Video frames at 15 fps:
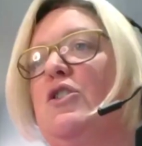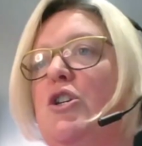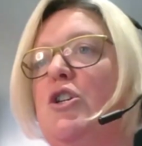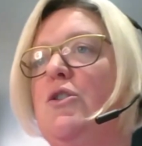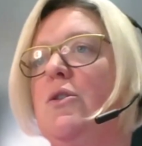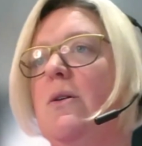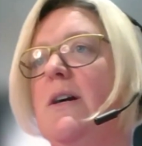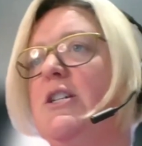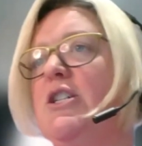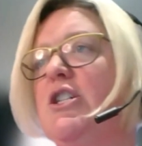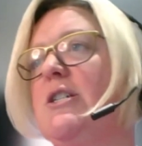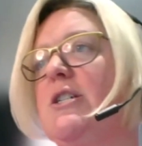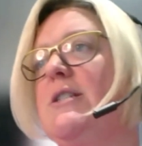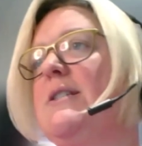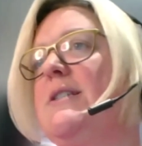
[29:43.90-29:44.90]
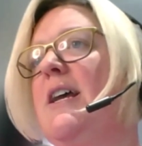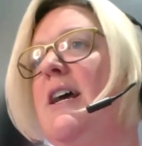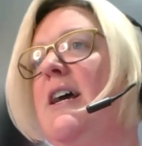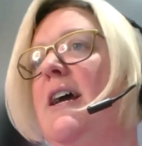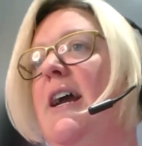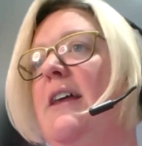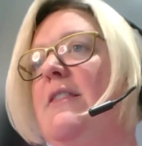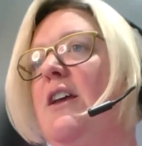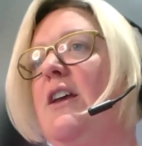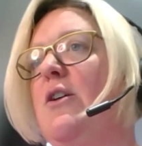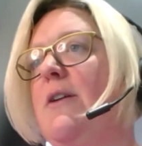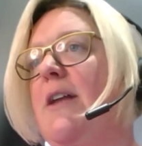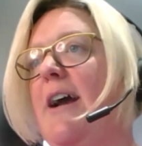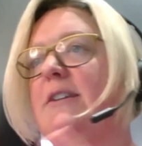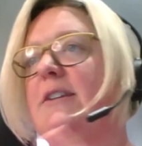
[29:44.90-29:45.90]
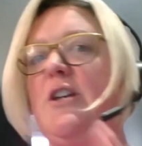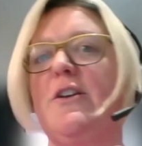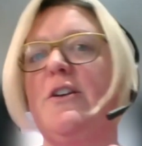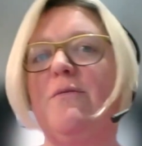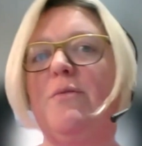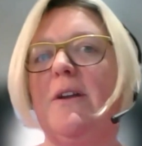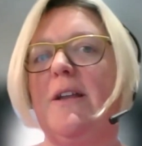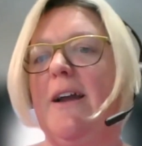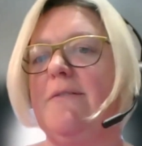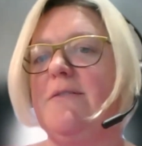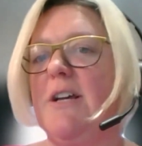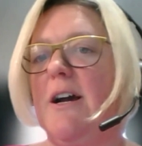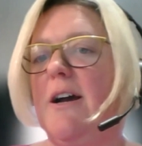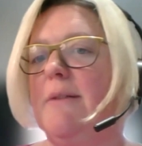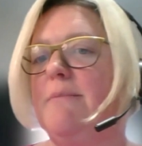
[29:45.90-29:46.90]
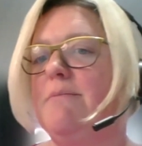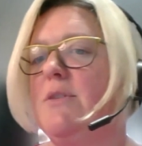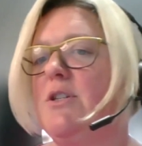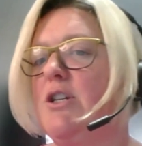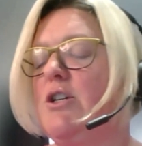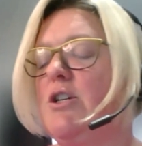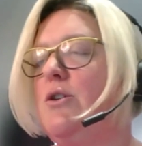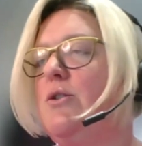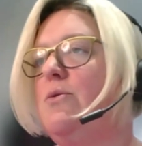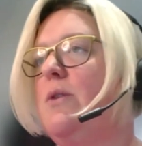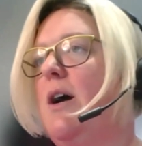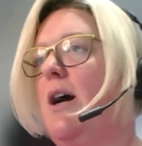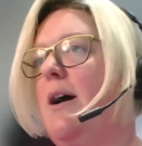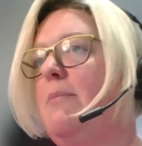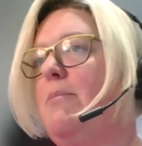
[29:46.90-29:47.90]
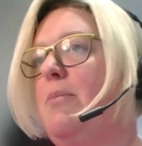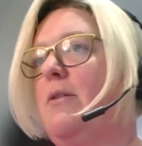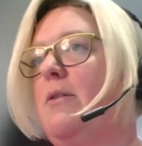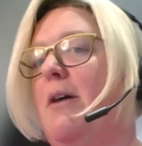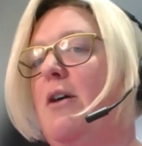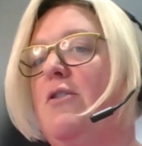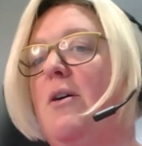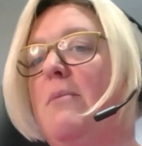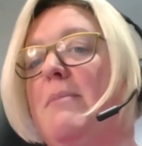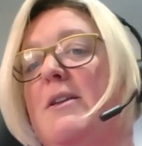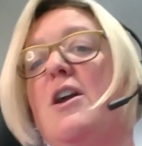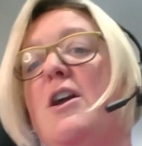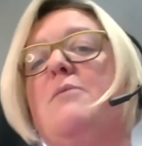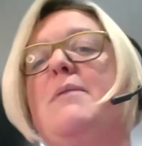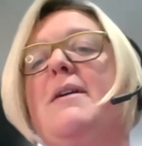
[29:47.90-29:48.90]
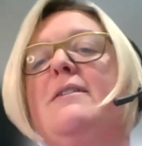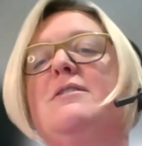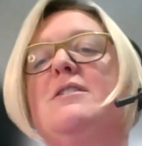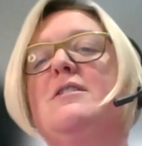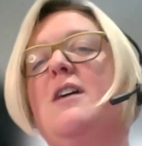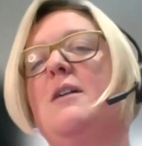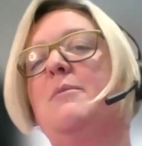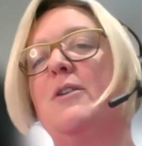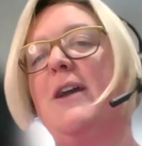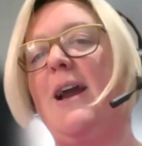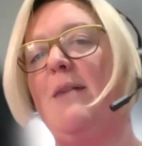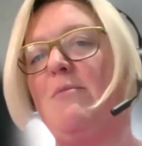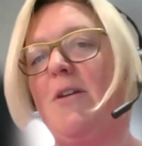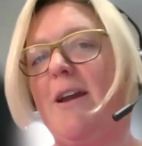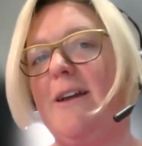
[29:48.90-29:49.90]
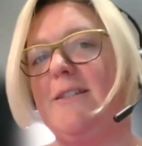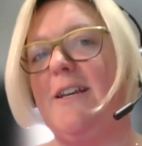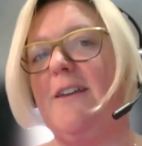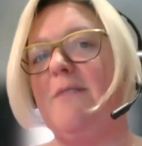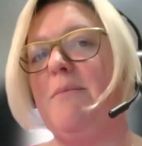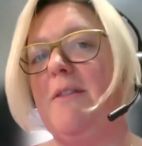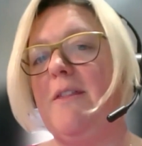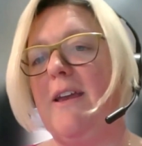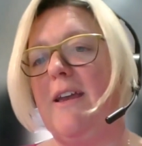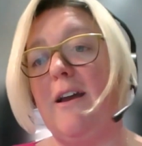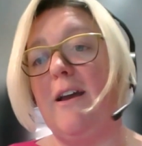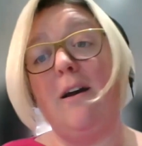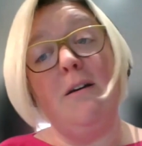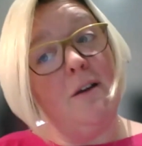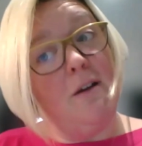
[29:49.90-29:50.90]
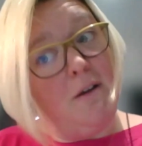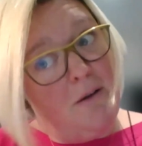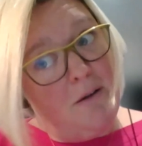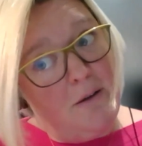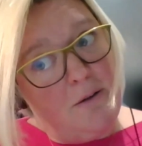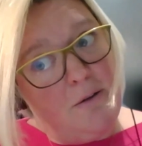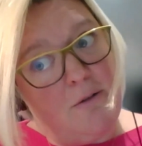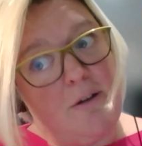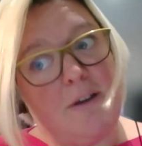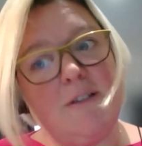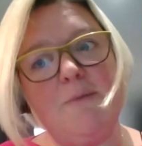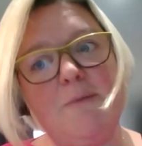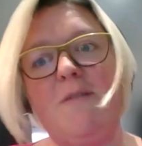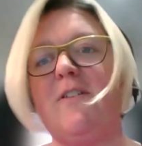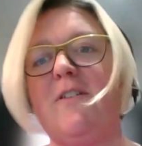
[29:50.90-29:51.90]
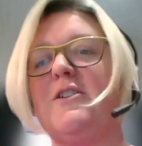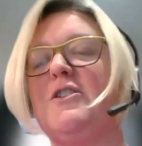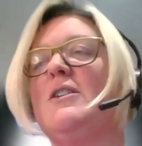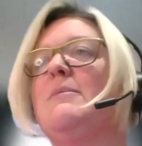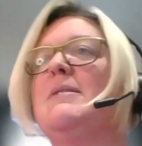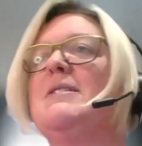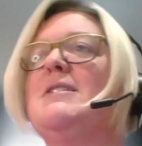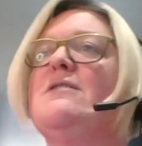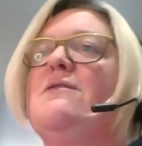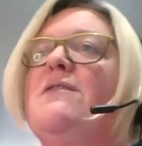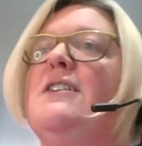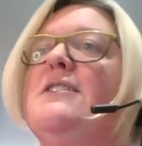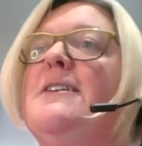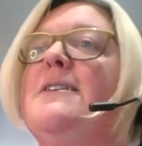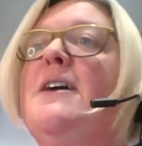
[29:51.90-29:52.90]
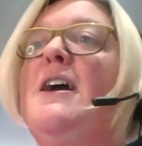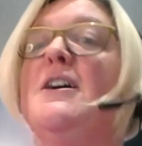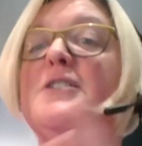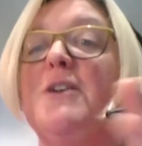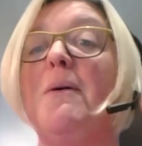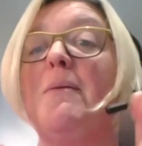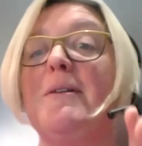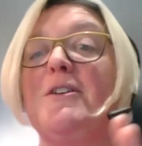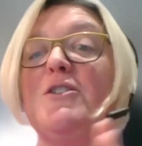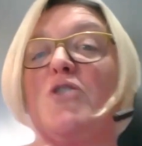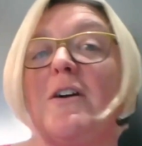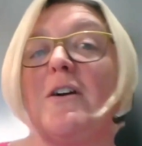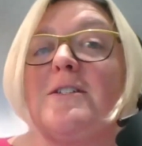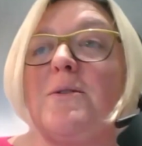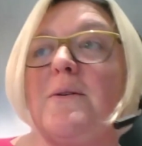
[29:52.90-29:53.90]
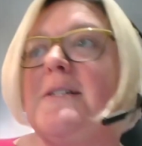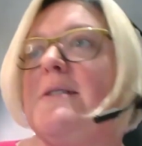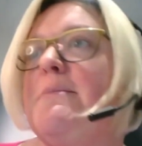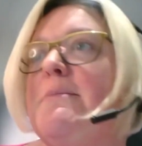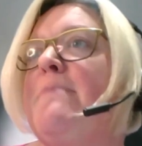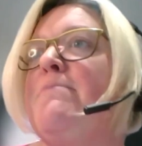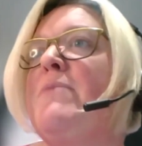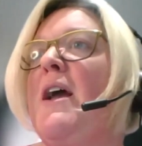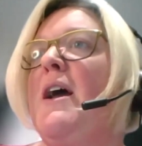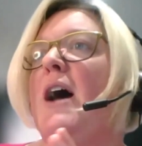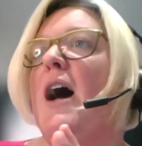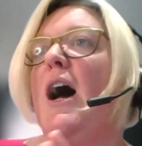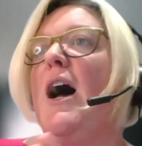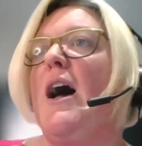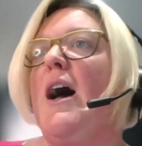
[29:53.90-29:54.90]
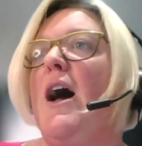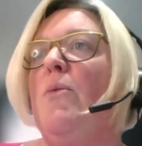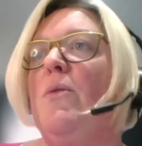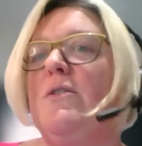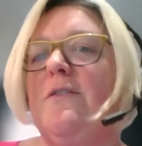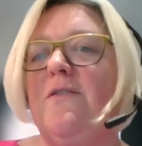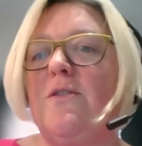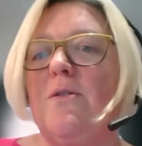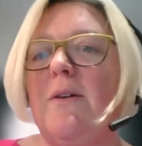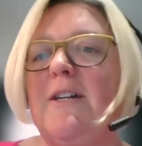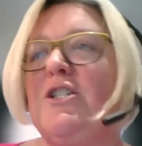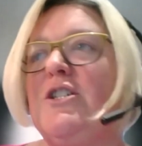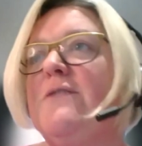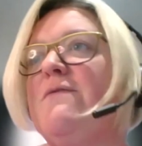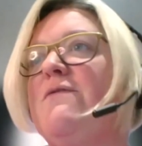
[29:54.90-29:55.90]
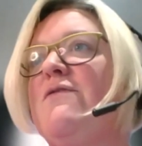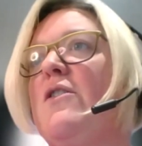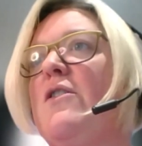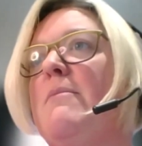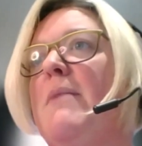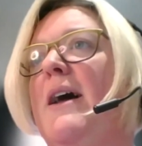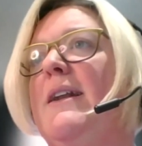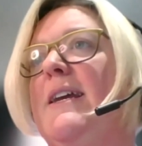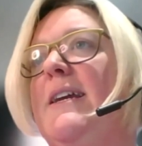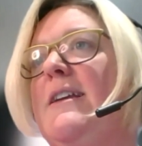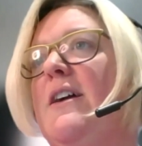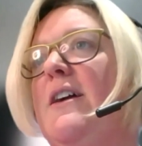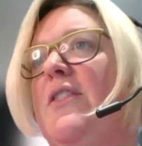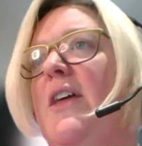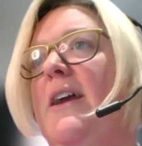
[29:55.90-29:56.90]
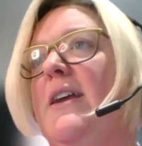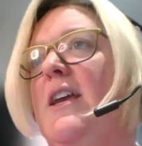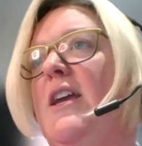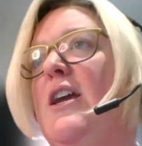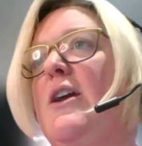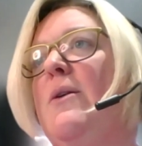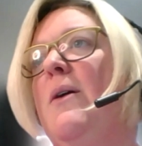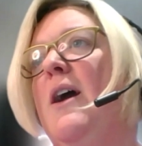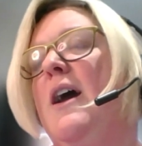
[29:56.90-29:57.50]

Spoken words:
2 questions in the Q&A. I don't know if we're going to have time to put them both on, but nobody else has come on camera yet to give me the you need to be finishing, Mrs. Fielding. So I'm going to try and squeeze them in. A wonderful question from Alina. Thank you.